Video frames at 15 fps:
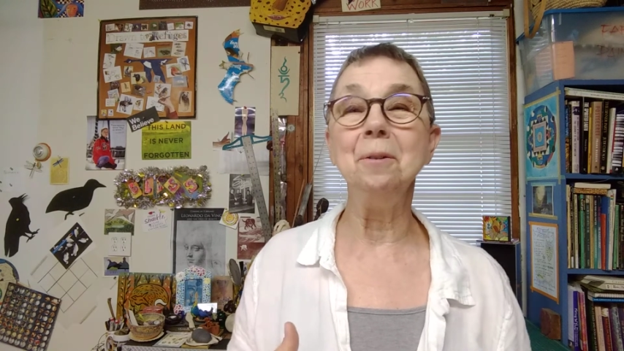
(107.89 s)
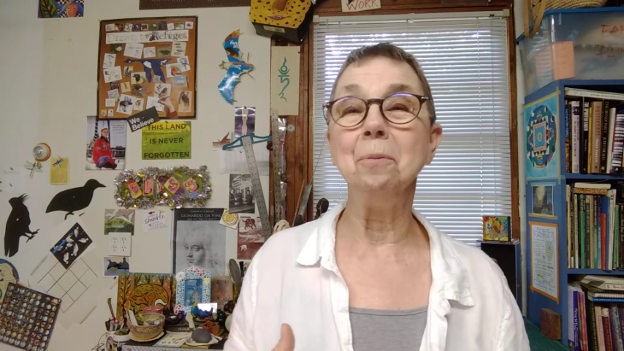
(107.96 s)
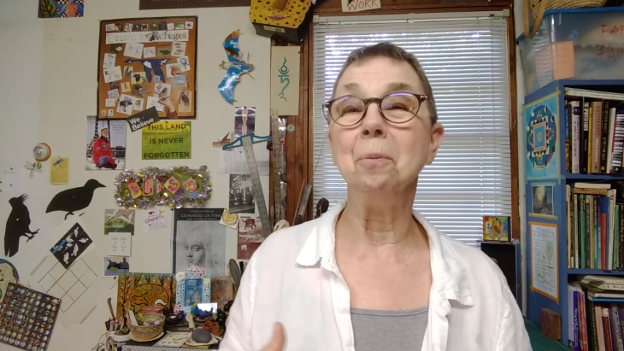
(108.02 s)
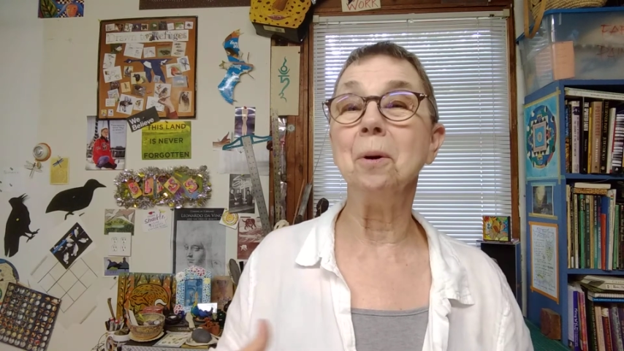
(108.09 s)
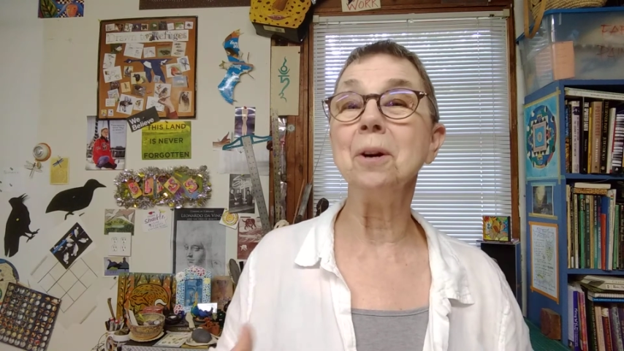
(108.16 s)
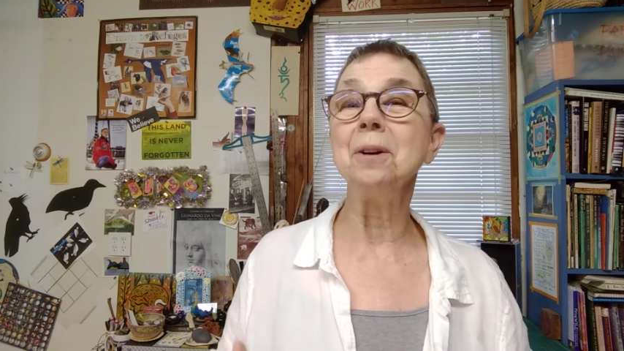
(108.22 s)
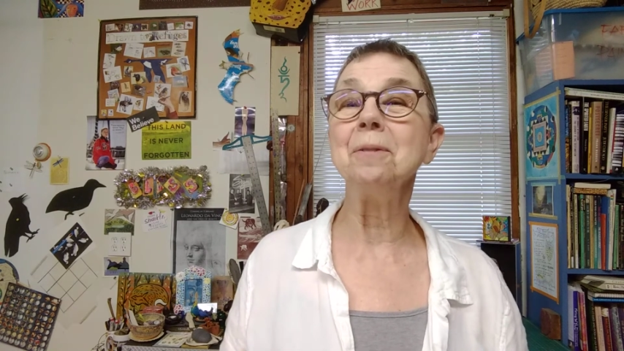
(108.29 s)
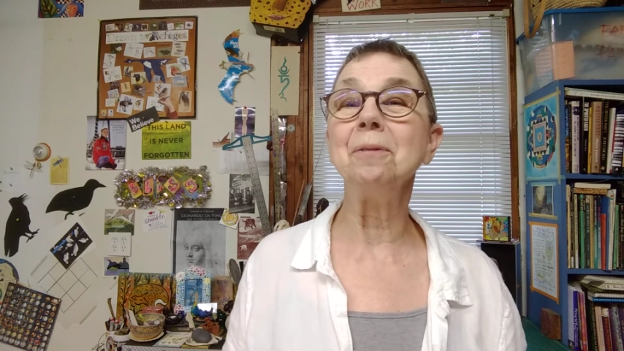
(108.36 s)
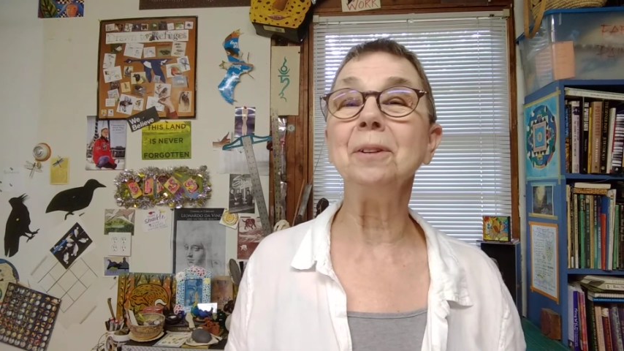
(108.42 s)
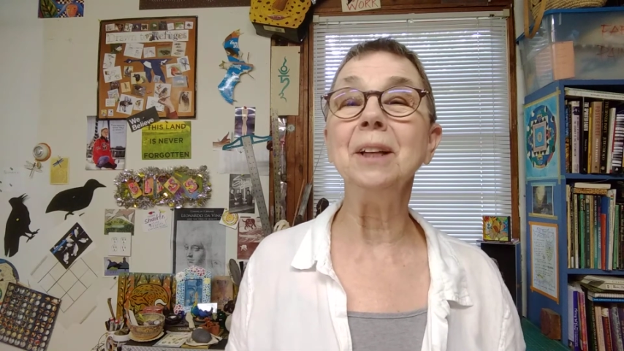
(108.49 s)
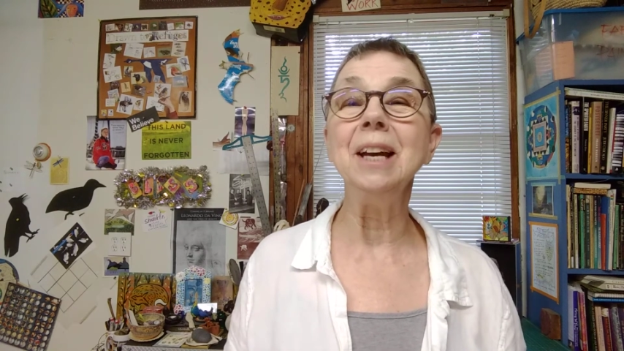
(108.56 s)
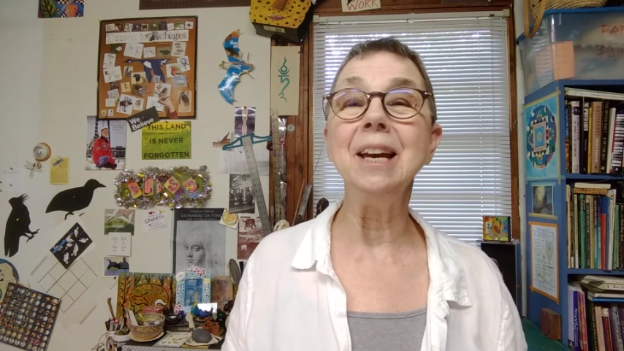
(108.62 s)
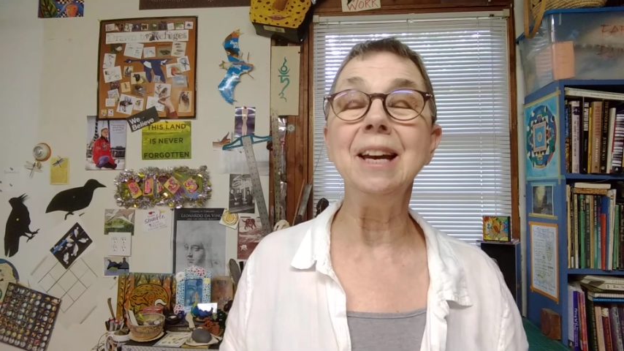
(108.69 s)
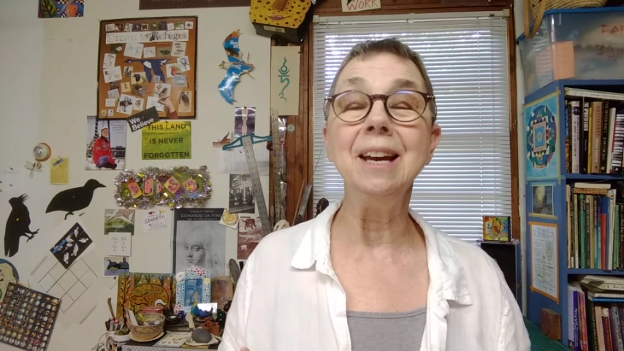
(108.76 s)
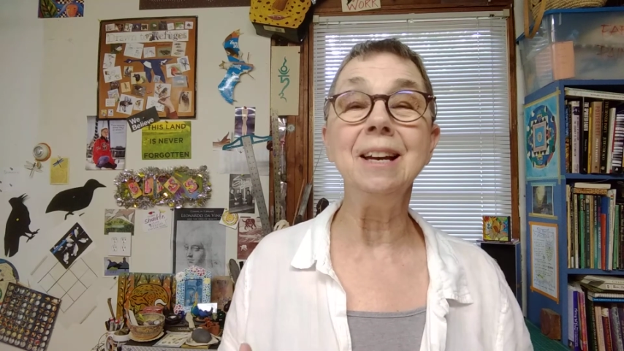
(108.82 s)

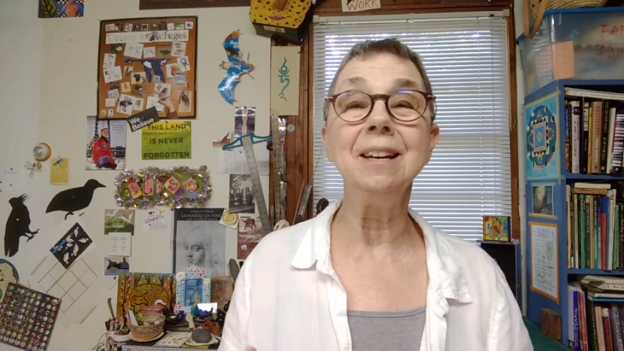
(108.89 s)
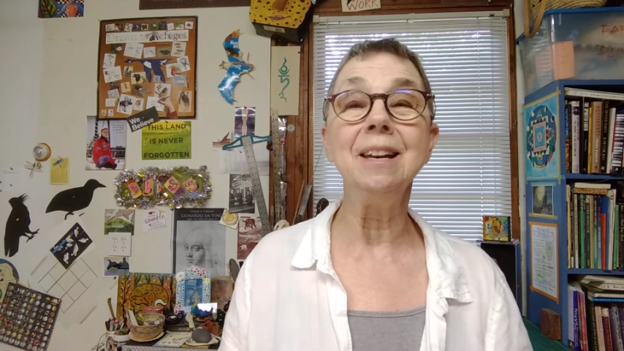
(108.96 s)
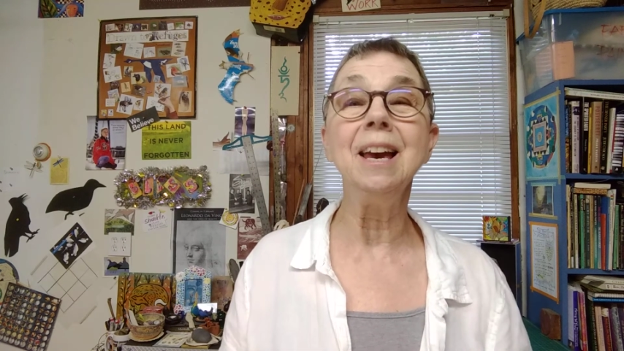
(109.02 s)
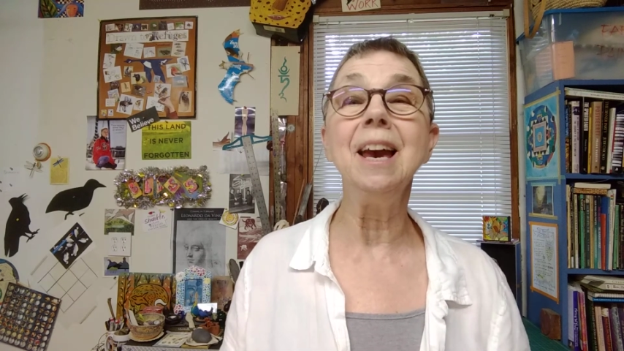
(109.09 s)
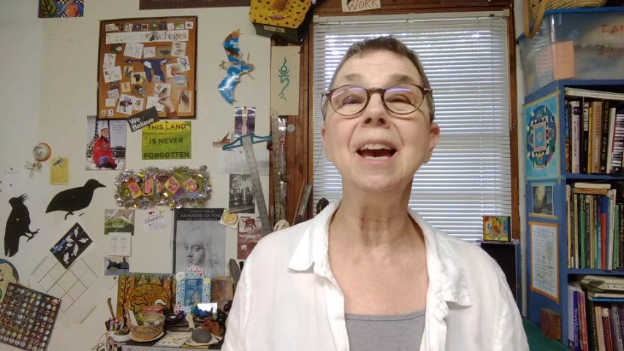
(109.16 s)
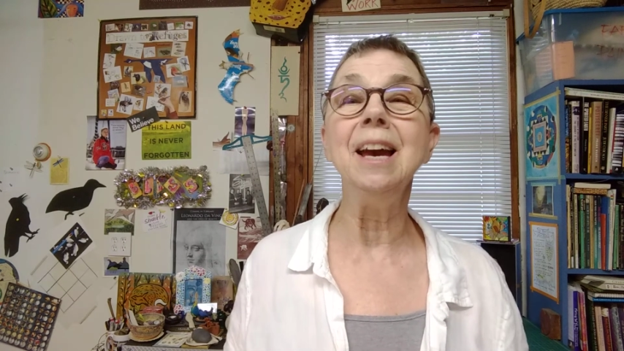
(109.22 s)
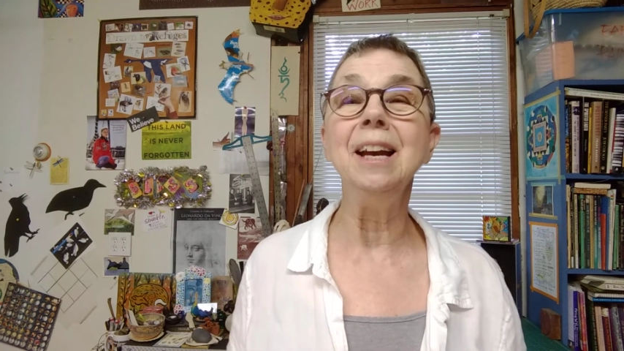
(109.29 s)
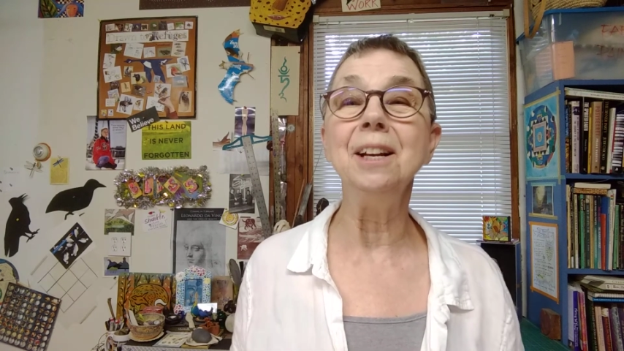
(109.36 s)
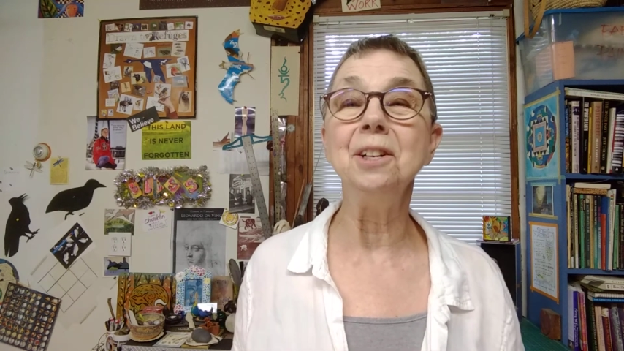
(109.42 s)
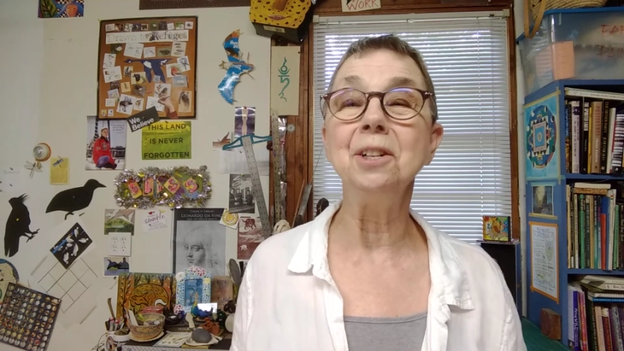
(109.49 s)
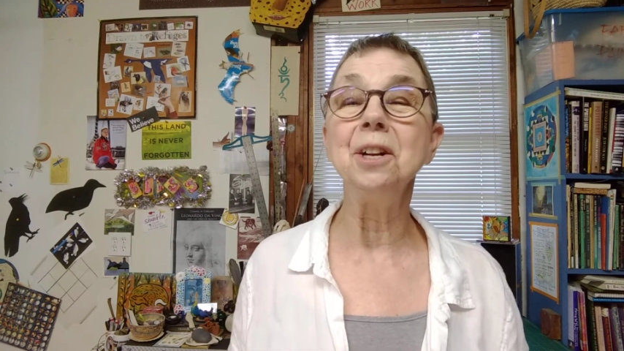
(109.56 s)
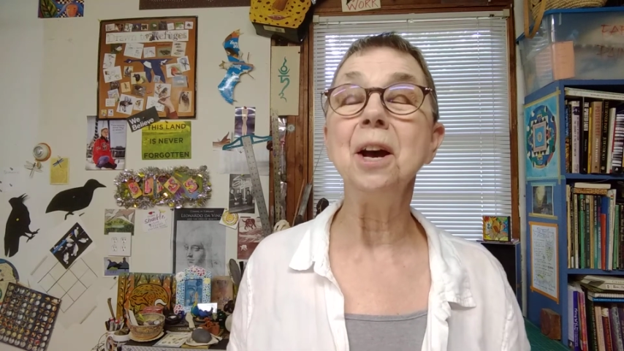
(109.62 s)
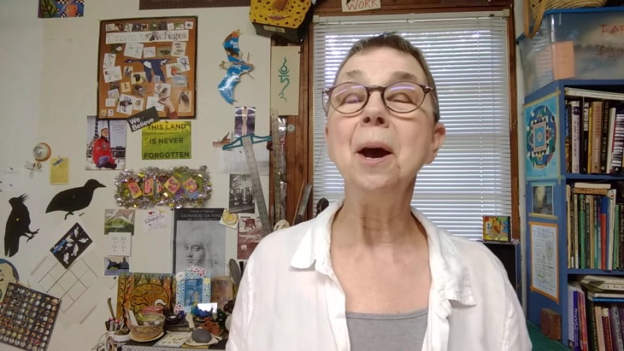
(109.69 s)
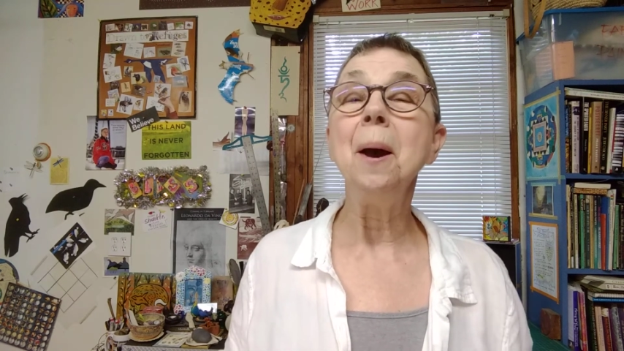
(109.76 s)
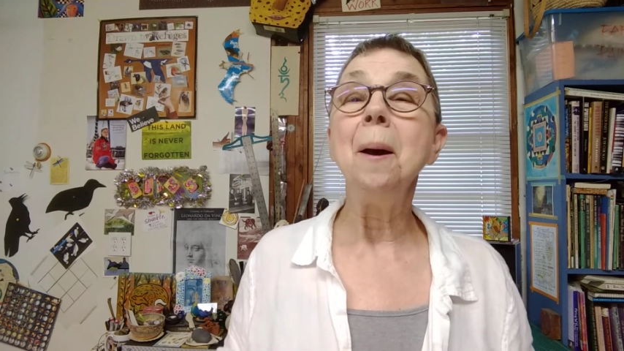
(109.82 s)
wonderfully engaged